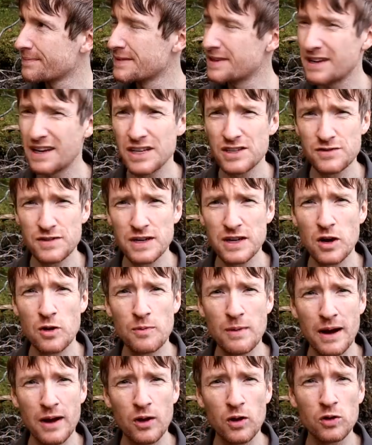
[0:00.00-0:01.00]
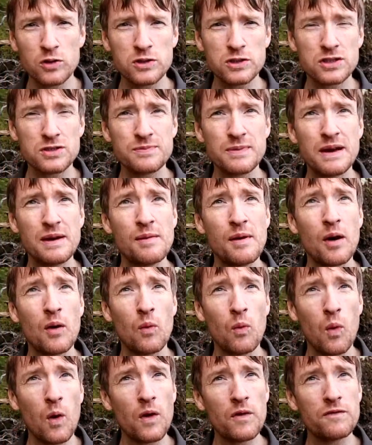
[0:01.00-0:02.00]
Today's video might all just be
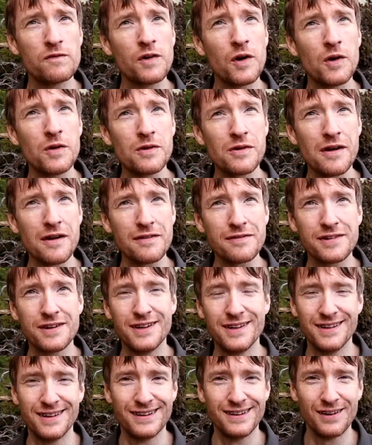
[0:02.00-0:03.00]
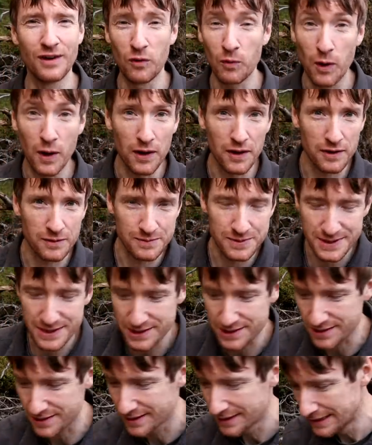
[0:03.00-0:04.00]
about one photograph, or one
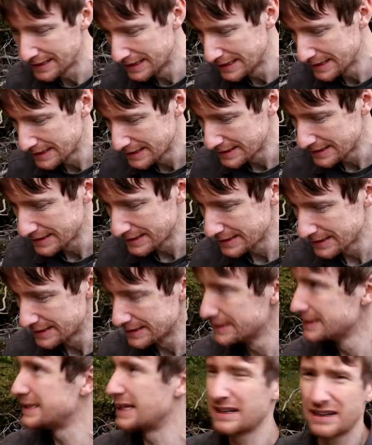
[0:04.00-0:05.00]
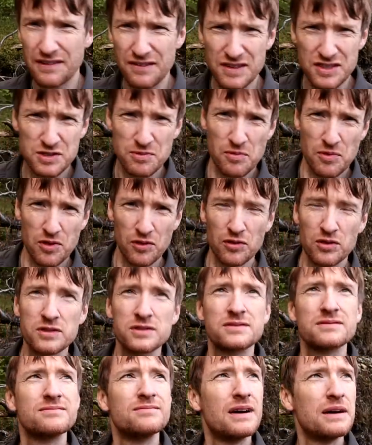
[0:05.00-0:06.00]
composition. I'll give it some
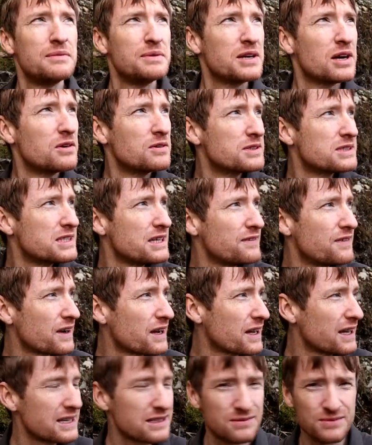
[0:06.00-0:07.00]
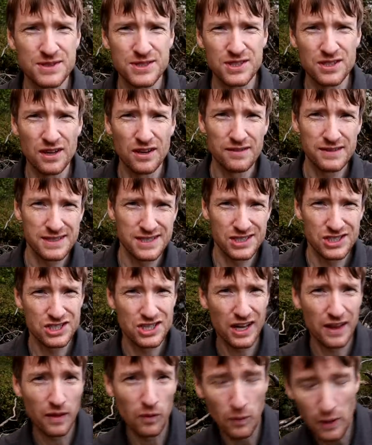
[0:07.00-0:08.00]
thought. Maybe go and see if I can get some service and
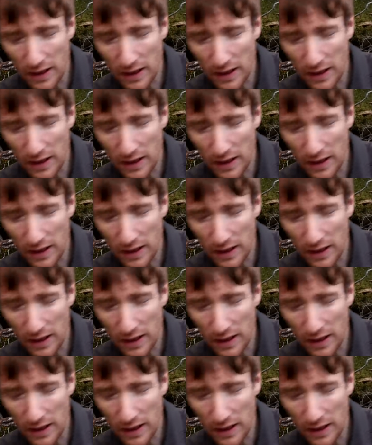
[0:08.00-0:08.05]
check the